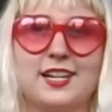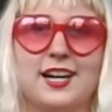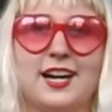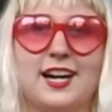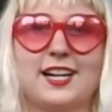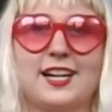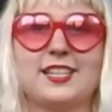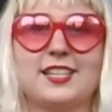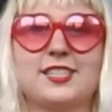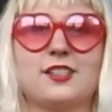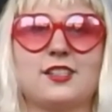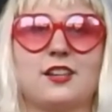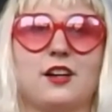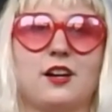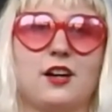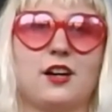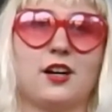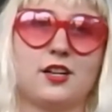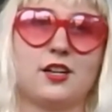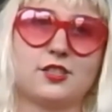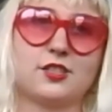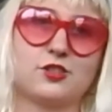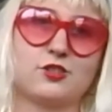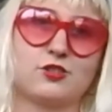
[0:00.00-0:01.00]
I saw
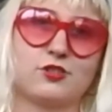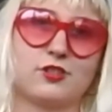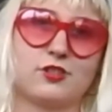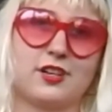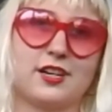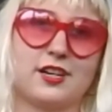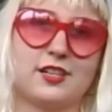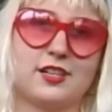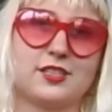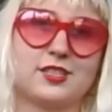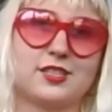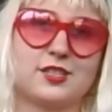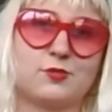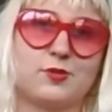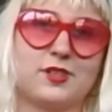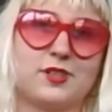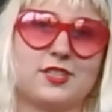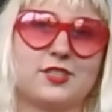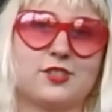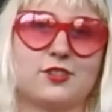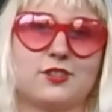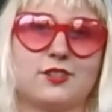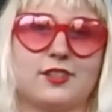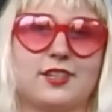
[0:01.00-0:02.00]
Austria,
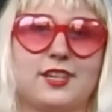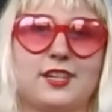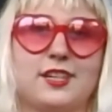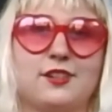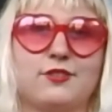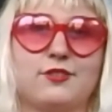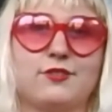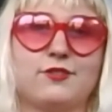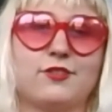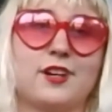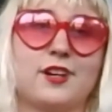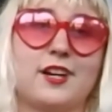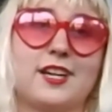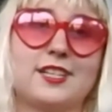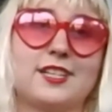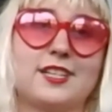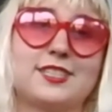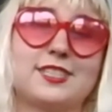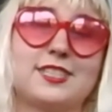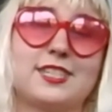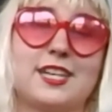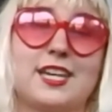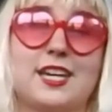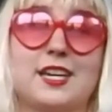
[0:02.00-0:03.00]
Switzerland,
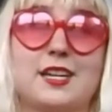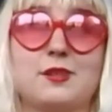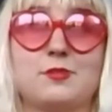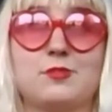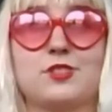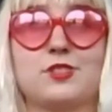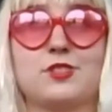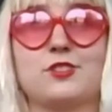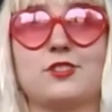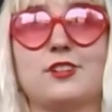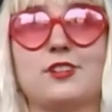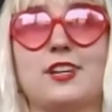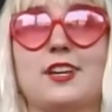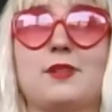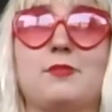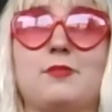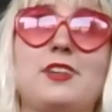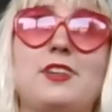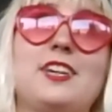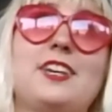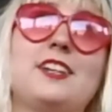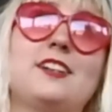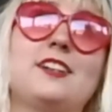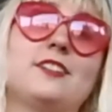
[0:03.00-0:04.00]
France, Amsterdam,
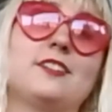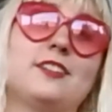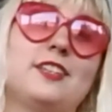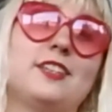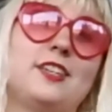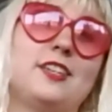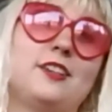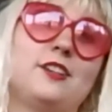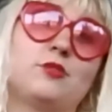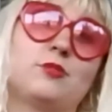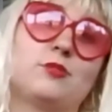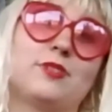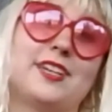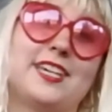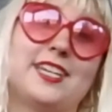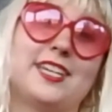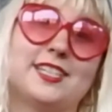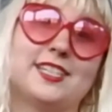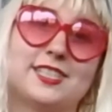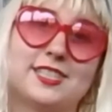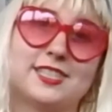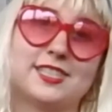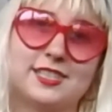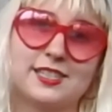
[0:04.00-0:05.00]
Italy,
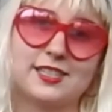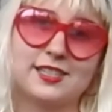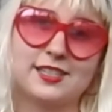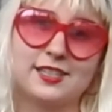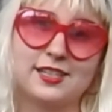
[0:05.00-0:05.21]
Greece.